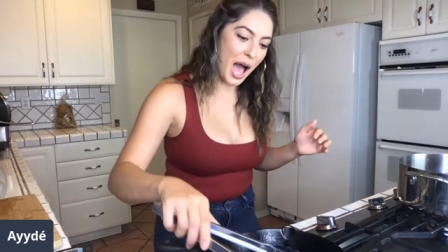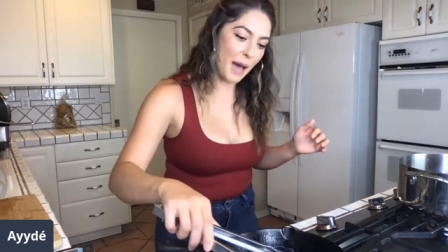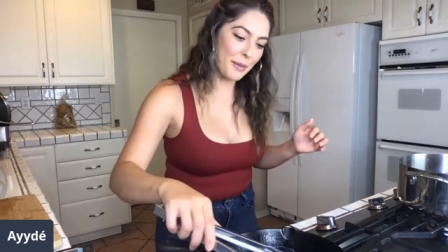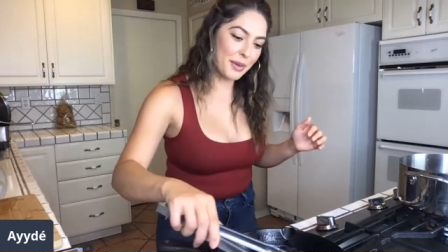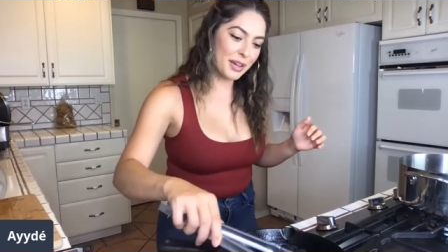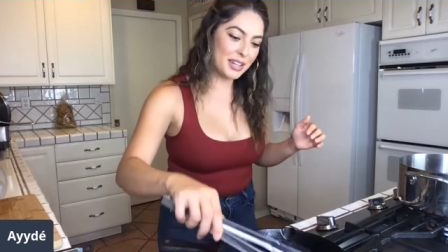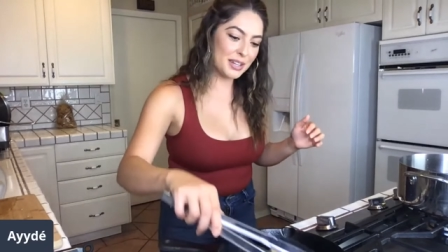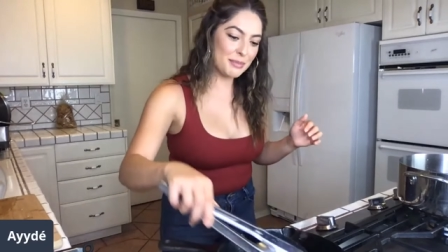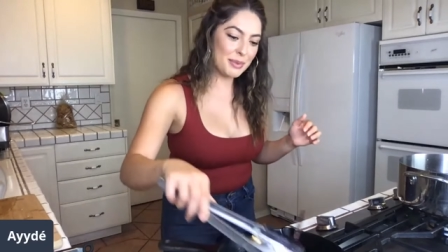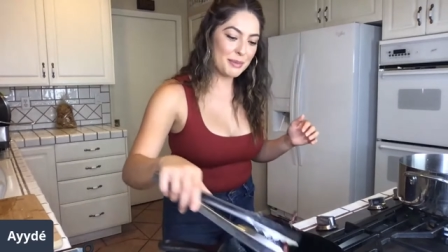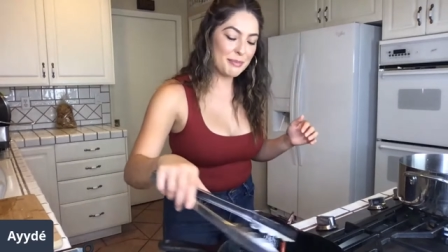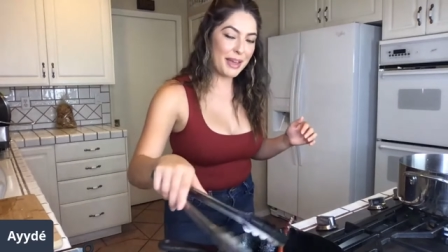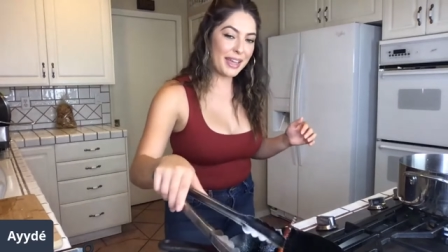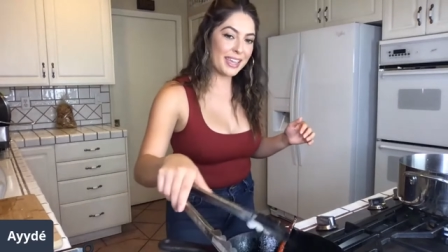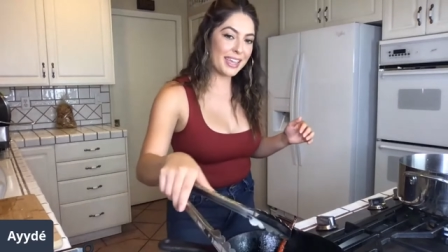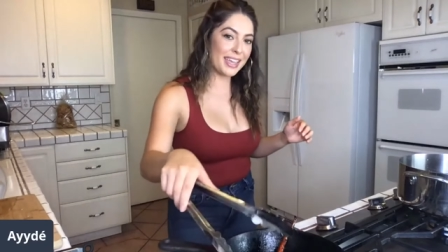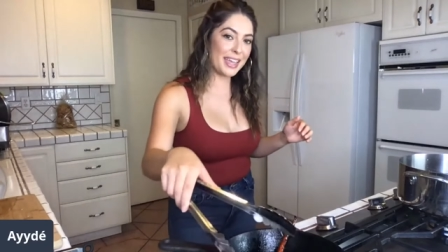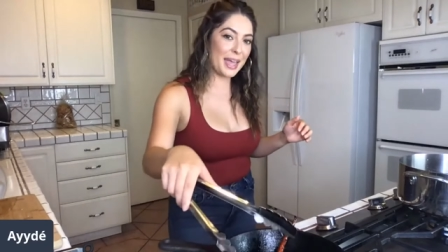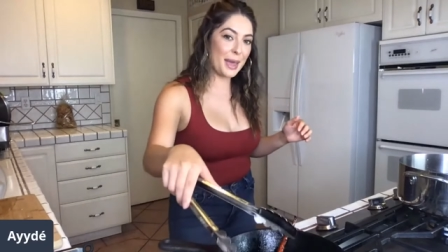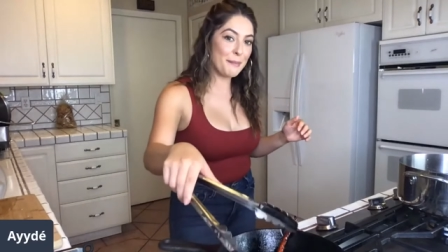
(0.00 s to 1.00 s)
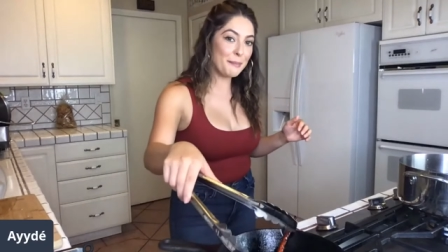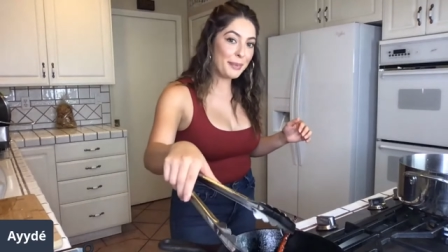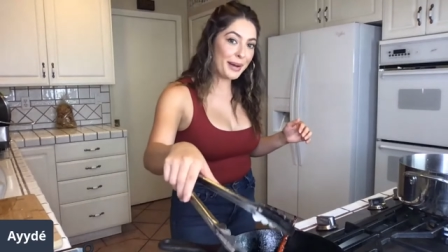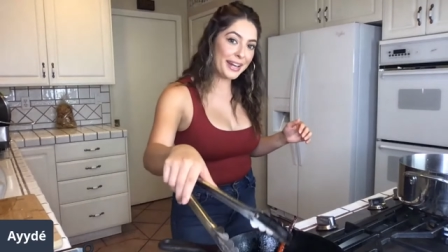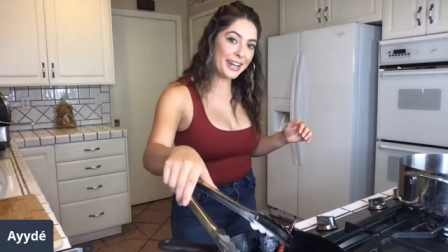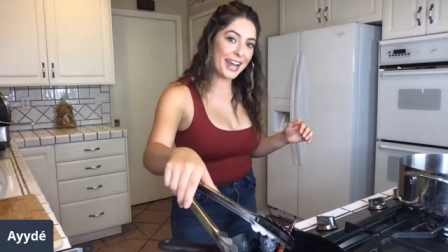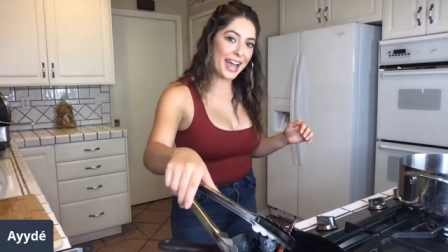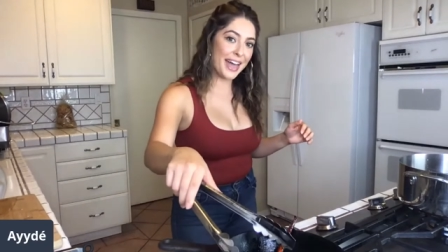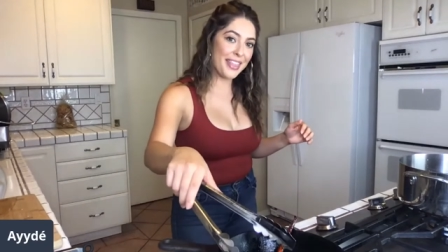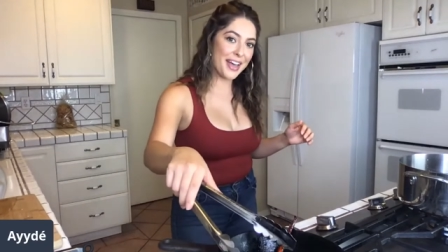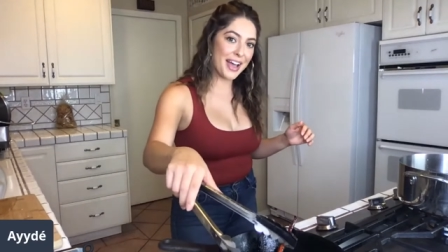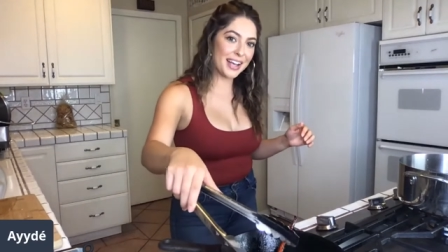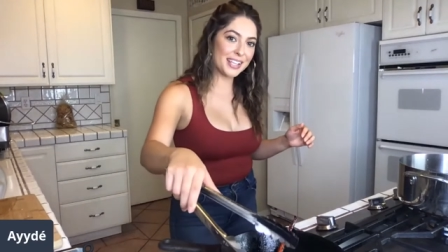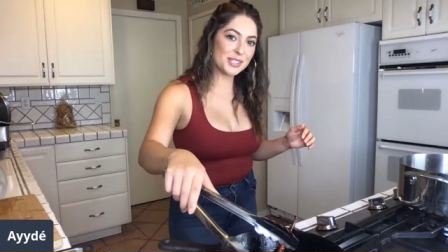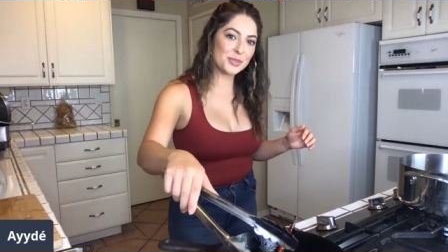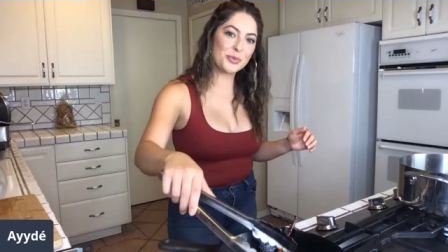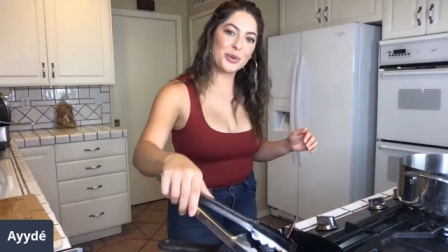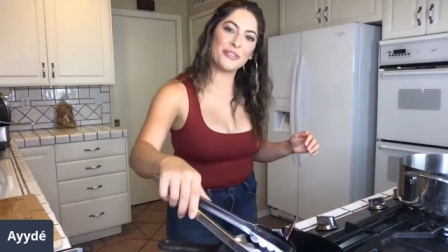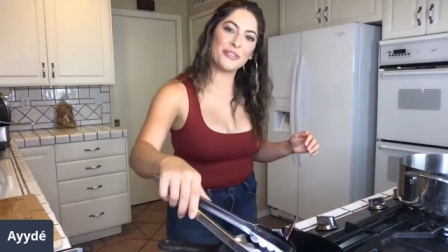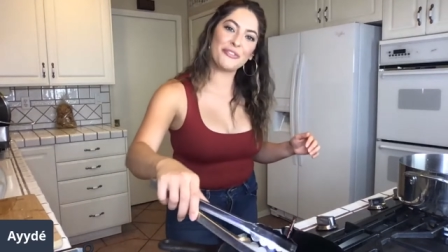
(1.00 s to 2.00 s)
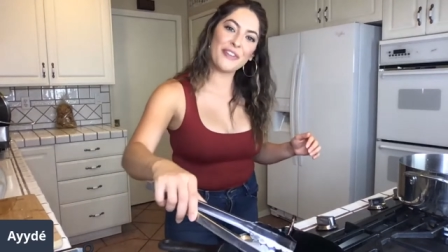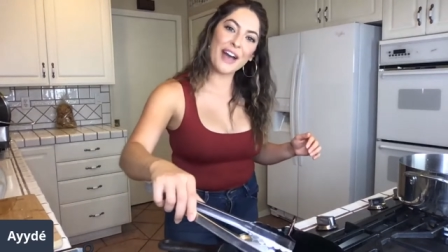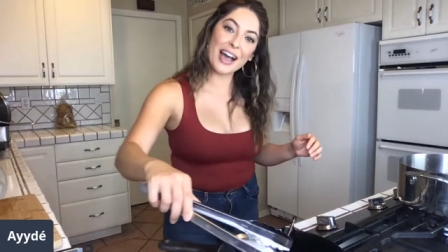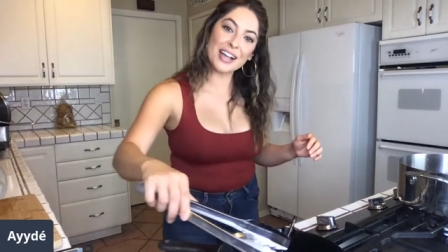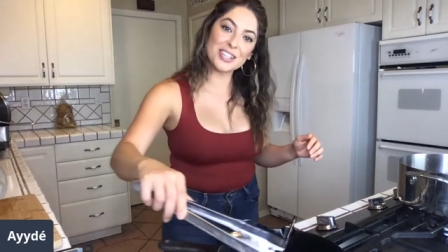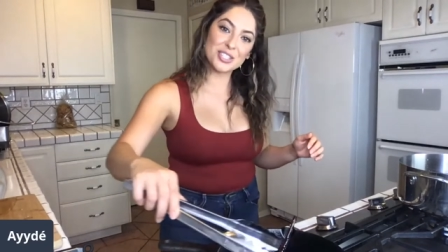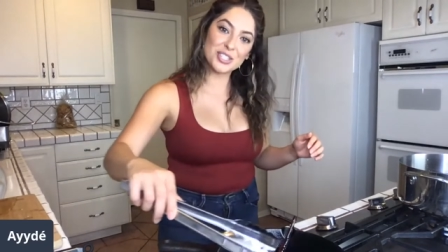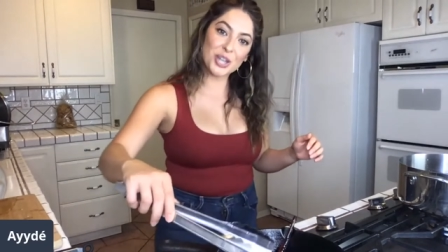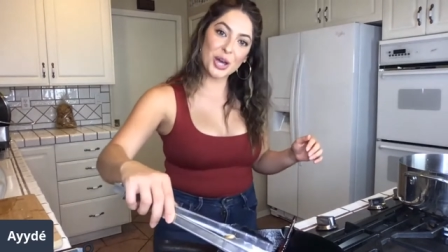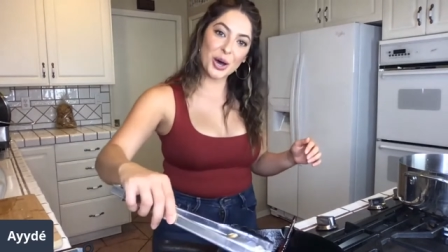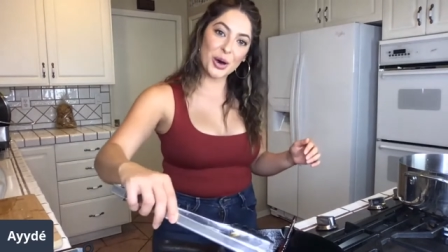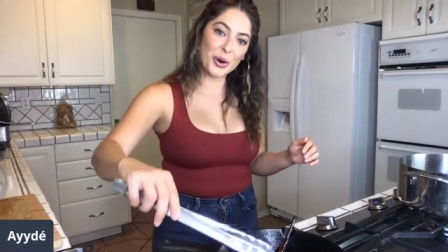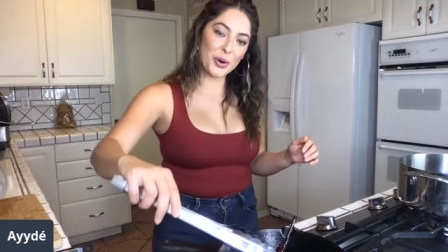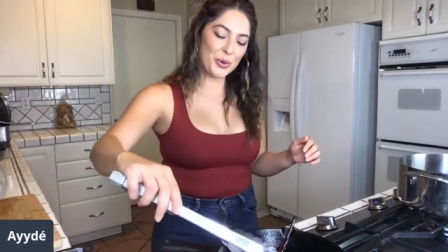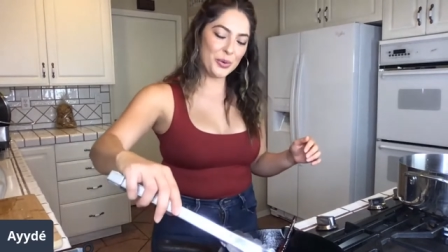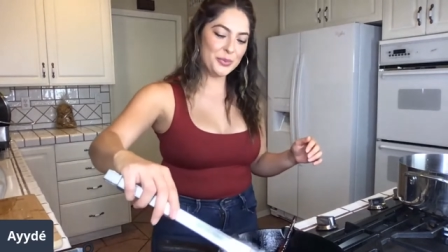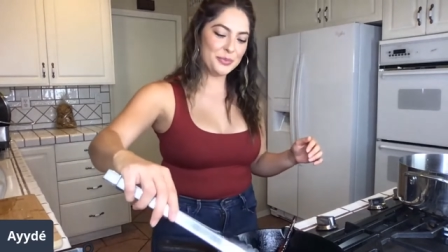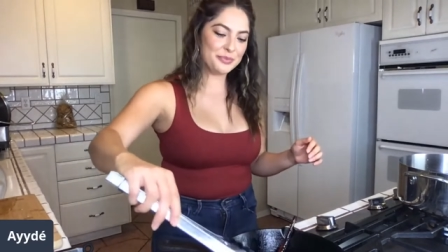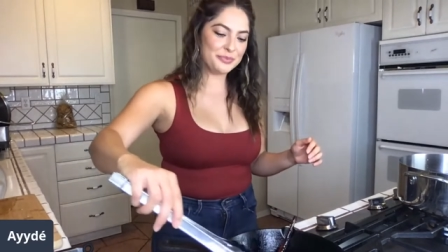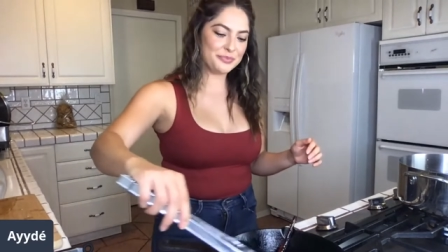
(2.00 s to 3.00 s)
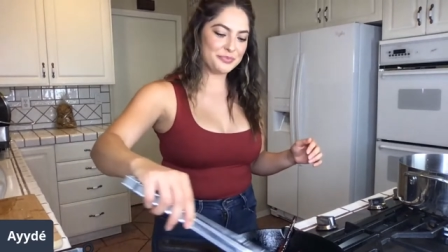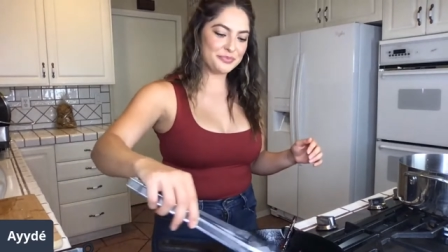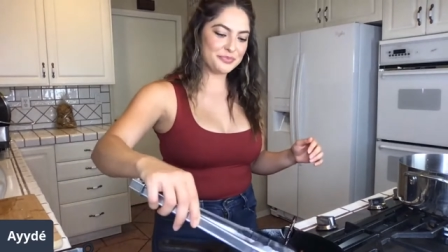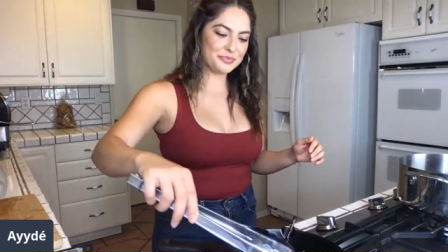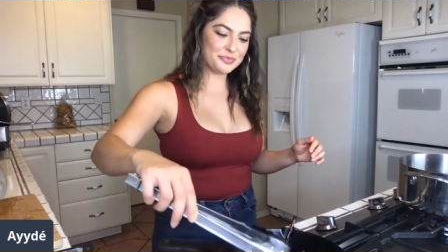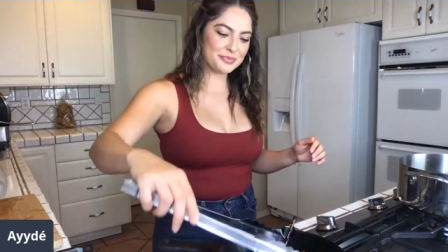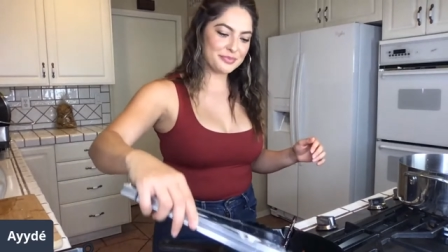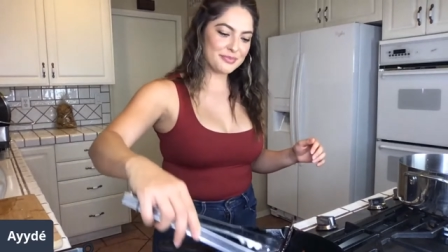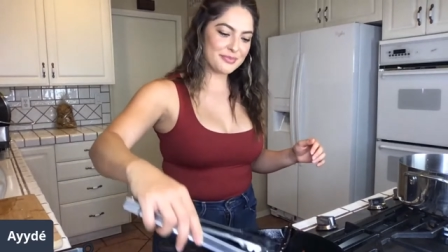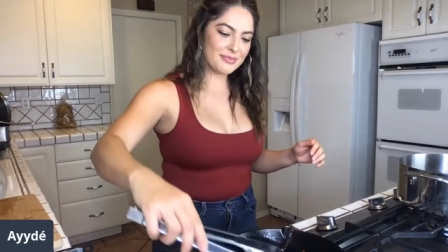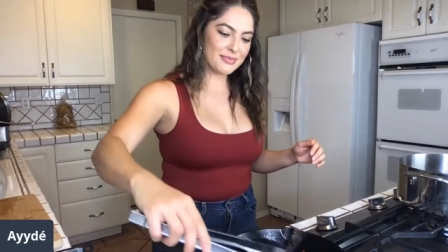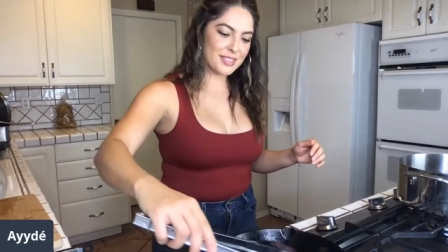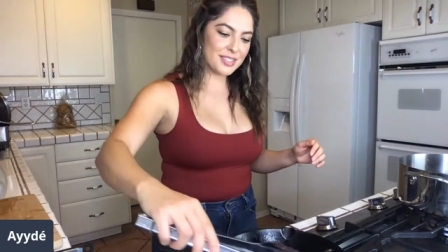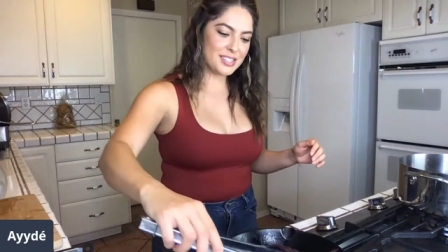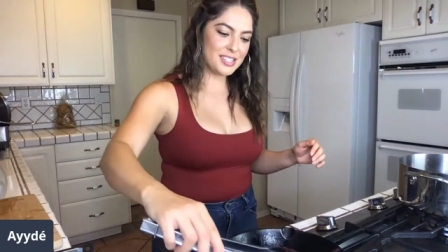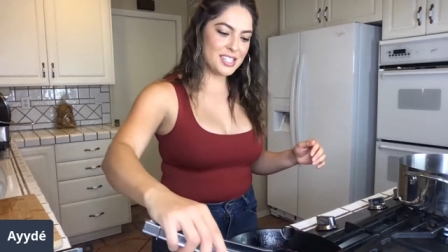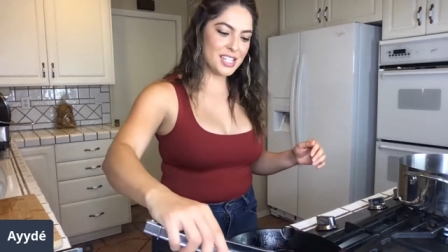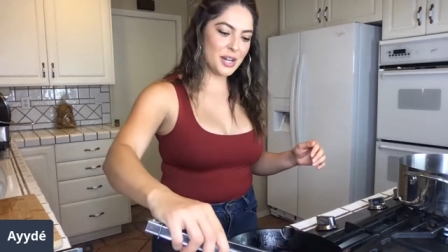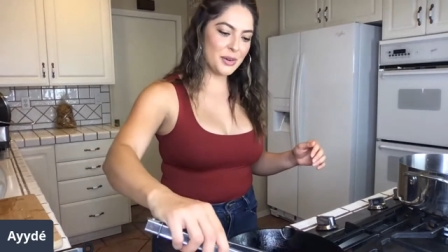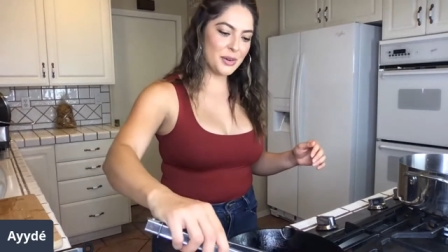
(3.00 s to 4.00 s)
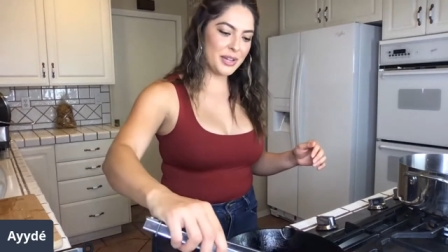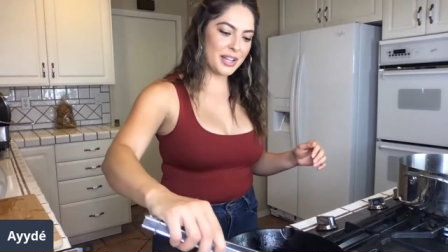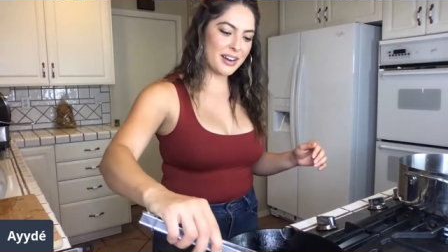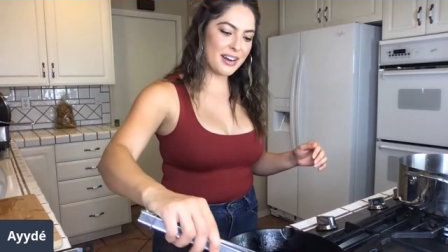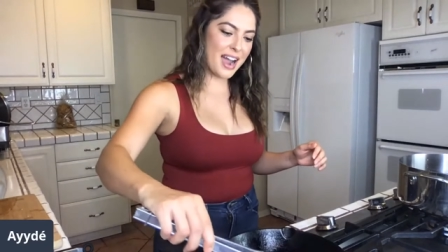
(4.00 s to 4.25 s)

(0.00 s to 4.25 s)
I'm going to be making empanadas with Fat Joe. Joey